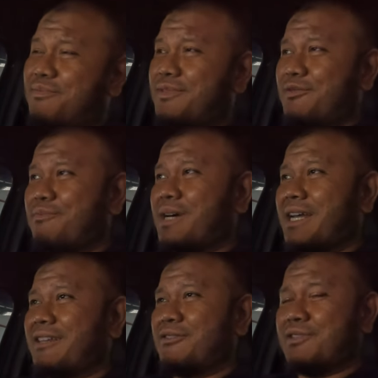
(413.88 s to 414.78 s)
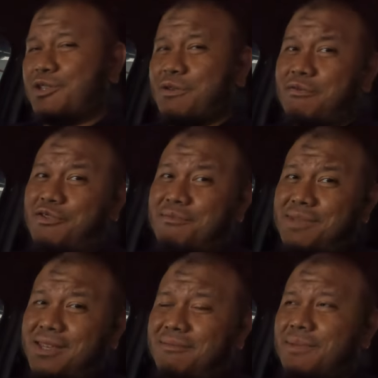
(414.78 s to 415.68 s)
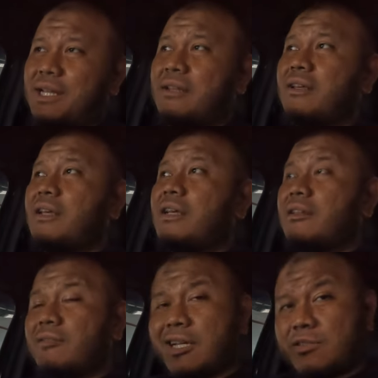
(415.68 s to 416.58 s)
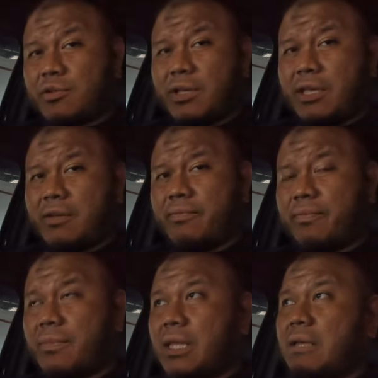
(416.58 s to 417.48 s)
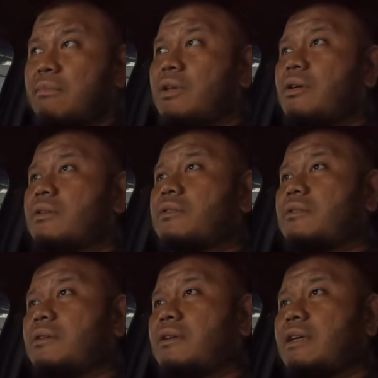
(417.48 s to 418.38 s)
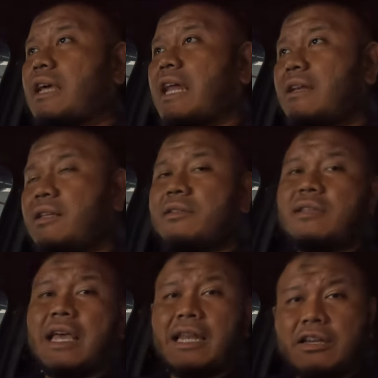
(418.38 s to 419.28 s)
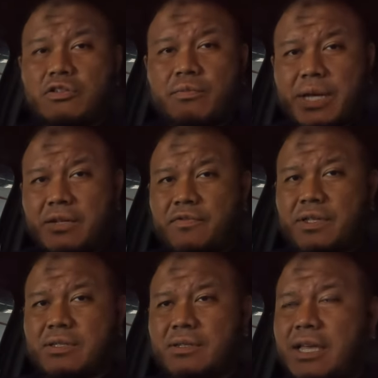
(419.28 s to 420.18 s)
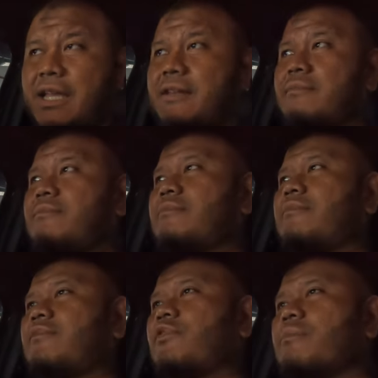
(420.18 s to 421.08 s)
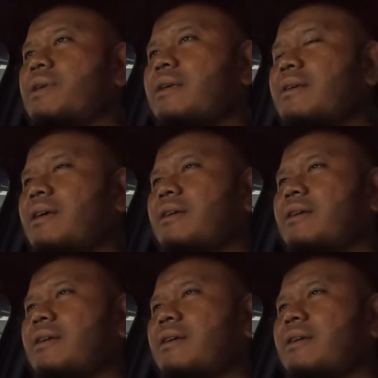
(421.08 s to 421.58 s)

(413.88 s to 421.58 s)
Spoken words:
you buy those equipment from me, but that's okay, because at least Aleco benefits. And for me,